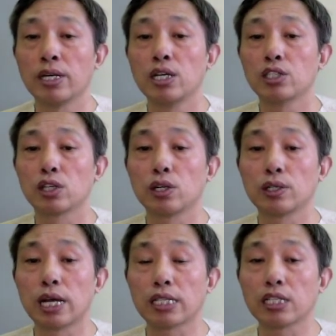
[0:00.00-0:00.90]
So
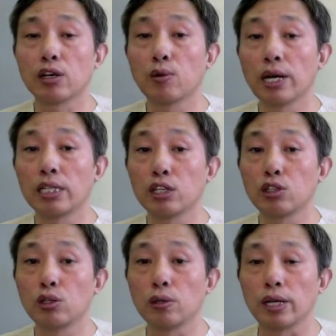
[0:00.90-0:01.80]
that's the way to
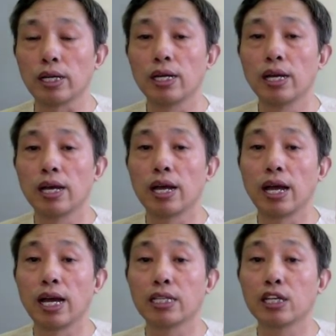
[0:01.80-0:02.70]
do it.
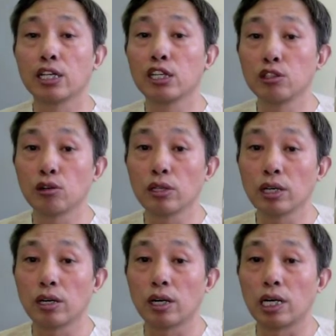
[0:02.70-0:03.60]
And enjoy the
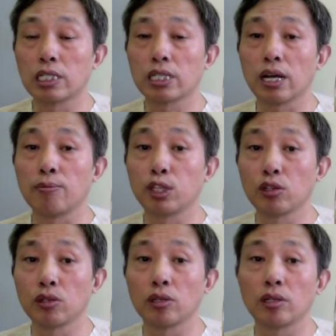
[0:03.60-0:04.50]
arts. I'm
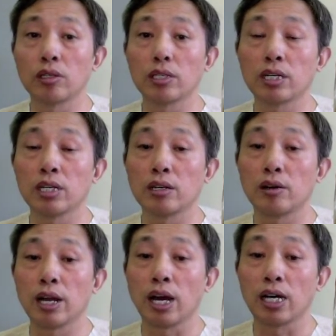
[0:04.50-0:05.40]
sure a
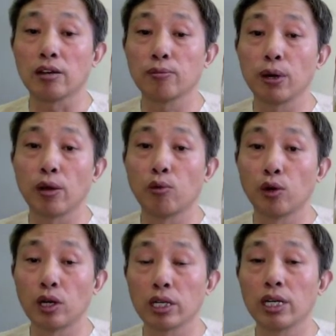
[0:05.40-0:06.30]
lot of my
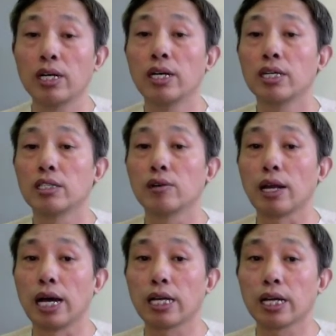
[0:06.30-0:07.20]
work you
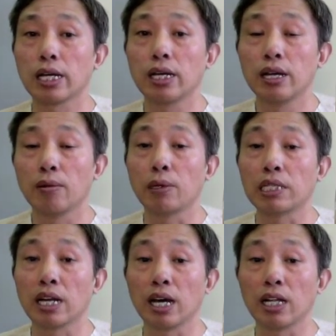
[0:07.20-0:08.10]
like it, but
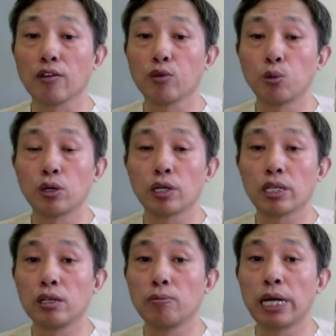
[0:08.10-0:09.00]
a lot of work
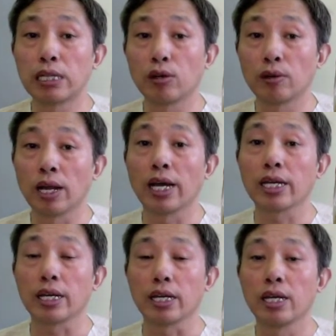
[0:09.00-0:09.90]
you may don't
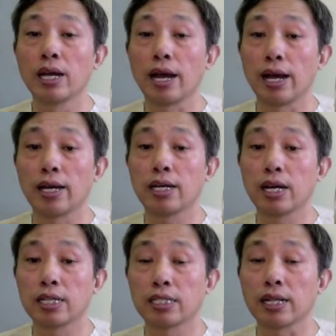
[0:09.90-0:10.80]
like it. I
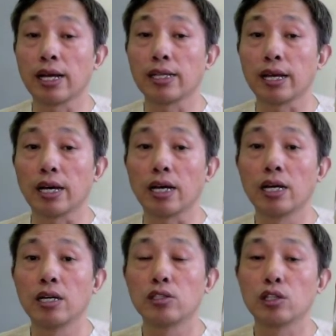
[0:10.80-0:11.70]
understand that.
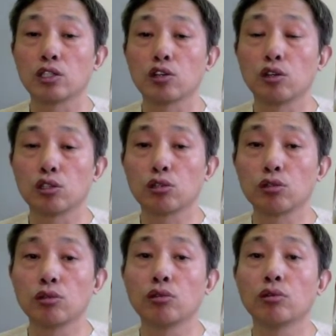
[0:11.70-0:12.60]
Just go
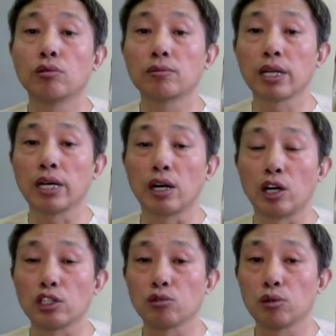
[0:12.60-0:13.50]
through the
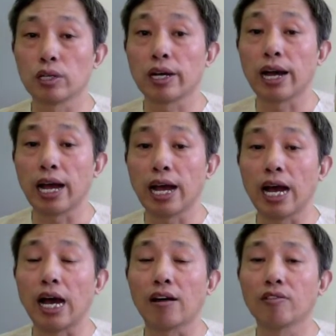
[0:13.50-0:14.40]
artwork I
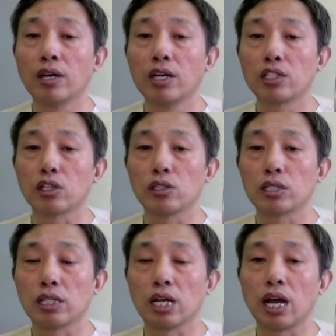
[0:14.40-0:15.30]
have. So
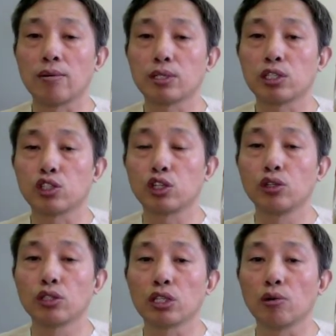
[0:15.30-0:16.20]
sometimes
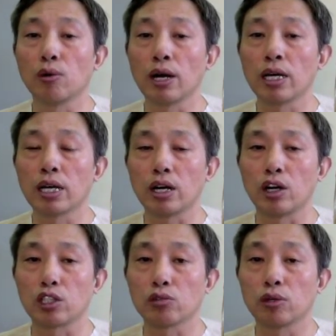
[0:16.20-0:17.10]
choose the one
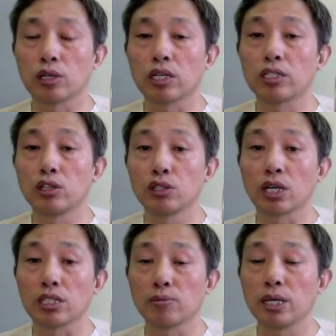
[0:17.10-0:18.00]
artwork I use
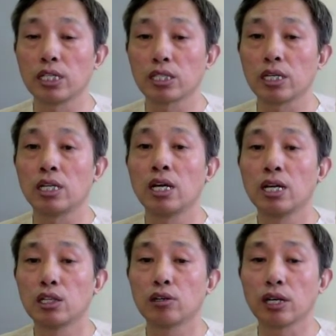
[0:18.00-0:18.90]
as medicine
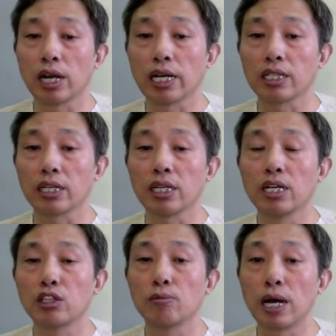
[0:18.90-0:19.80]
to collect it
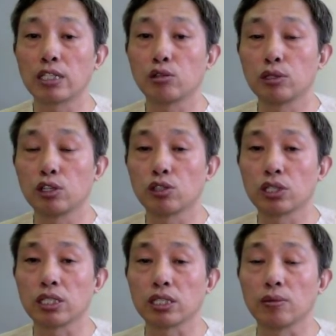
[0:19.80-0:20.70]
to match with your
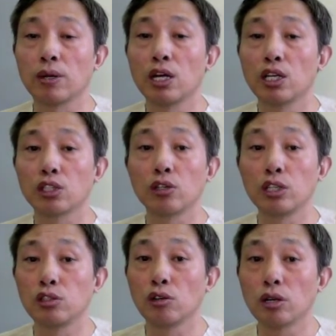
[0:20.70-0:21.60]
system. So
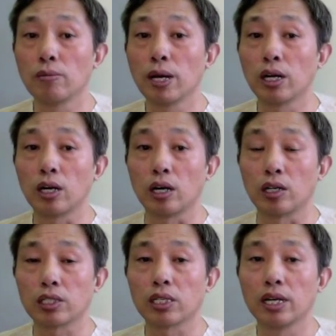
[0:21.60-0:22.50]
enjoy my
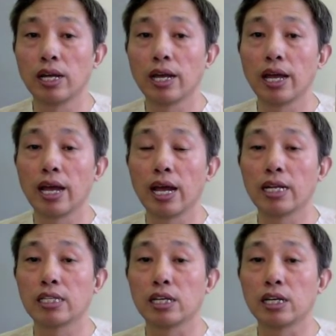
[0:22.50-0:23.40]
art,
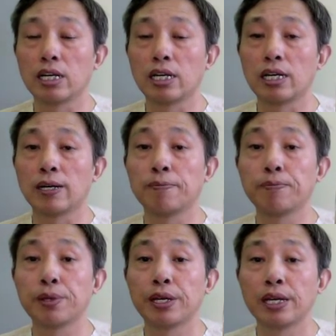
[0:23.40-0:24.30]
and I
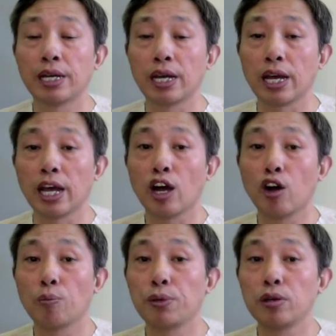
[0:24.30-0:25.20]

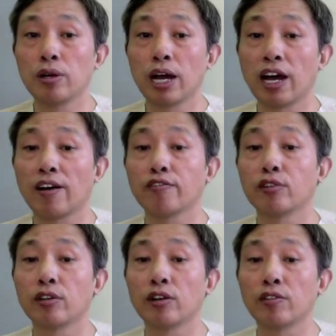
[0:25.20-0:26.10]
hope you have
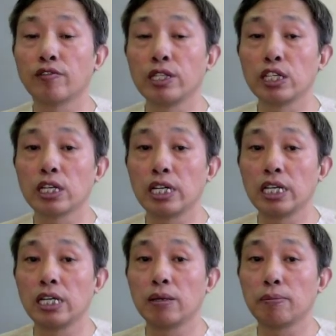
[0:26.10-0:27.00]

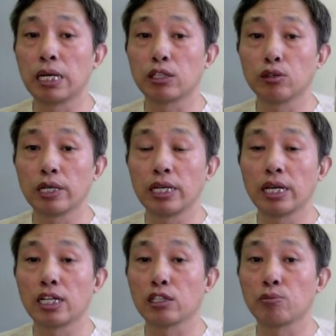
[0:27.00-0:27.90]
physically, mentally,
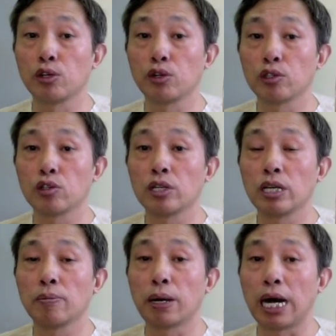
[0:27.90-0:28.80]
and spiritually
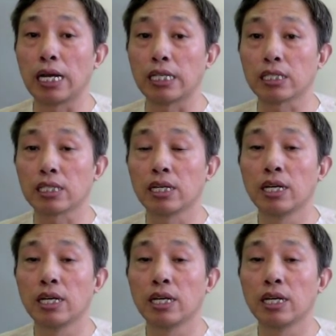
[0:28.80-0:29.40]
balanced.